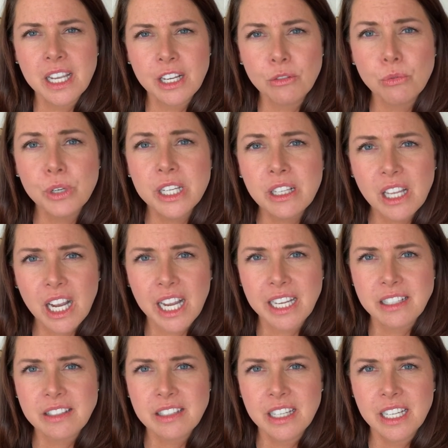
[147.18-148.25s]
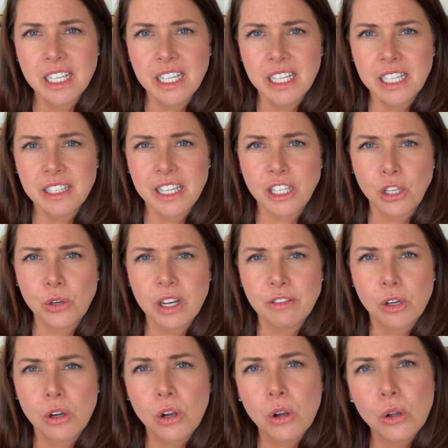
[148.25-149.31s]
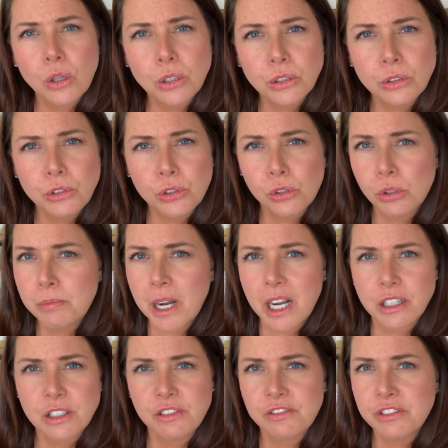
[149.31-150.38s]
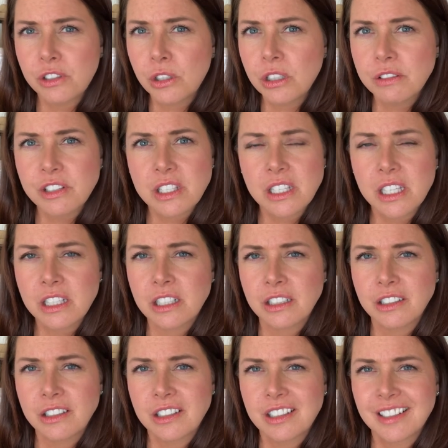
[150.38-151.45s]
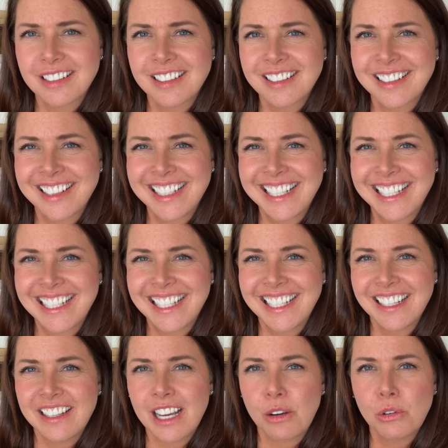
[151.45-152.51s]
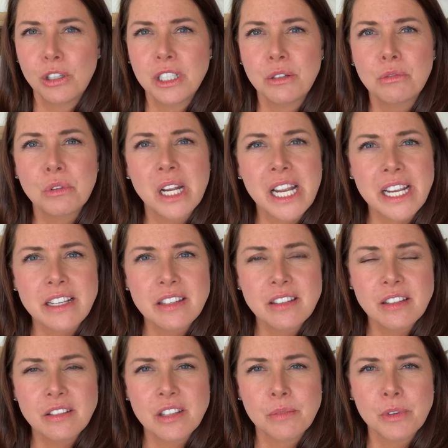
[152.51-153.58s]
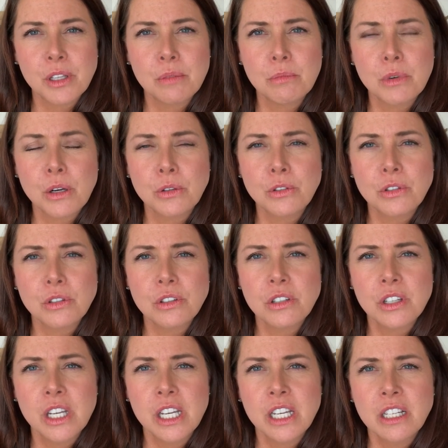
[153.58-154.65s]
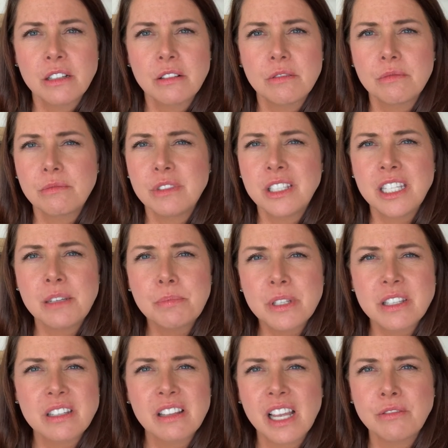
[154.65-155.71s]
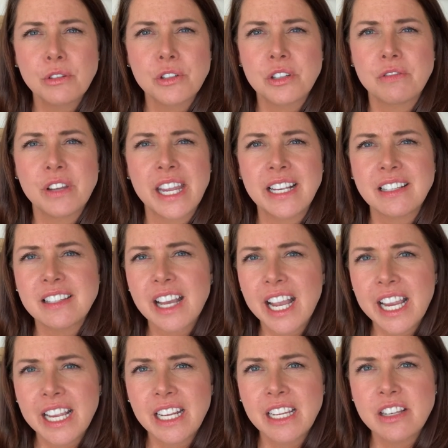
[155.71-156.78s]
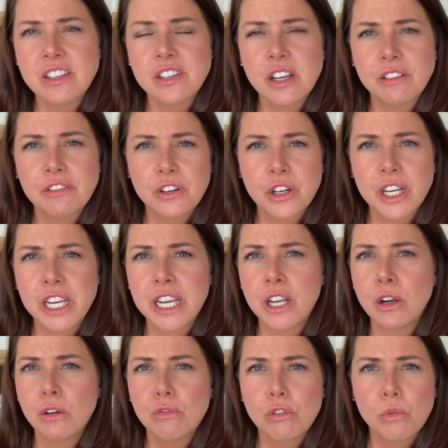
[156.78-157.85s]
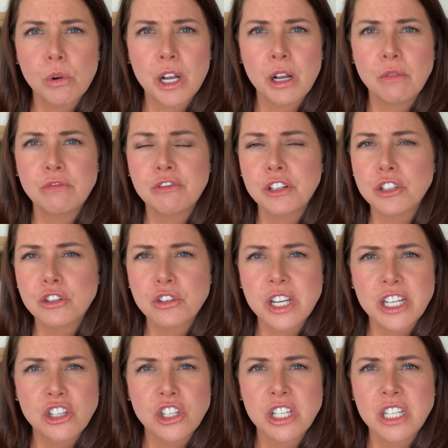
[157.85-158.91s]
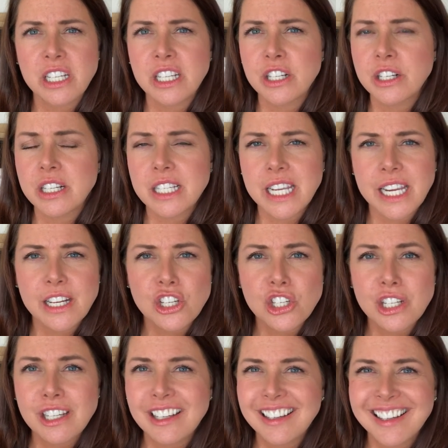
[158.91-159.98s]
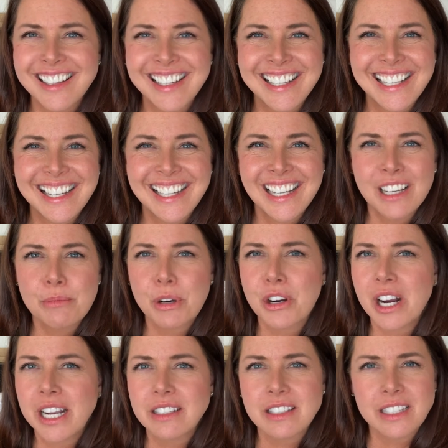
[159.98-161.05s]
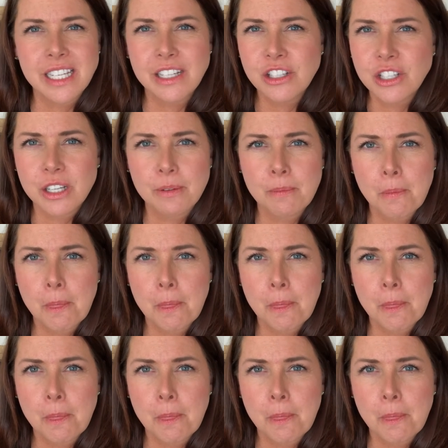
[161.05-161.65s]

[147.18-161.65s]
and realize that you have a whole new toolbox full of skills that will erase some of the most deepest levels of anxiety, suffering, overwhelm, frustration, irritation, procrastination.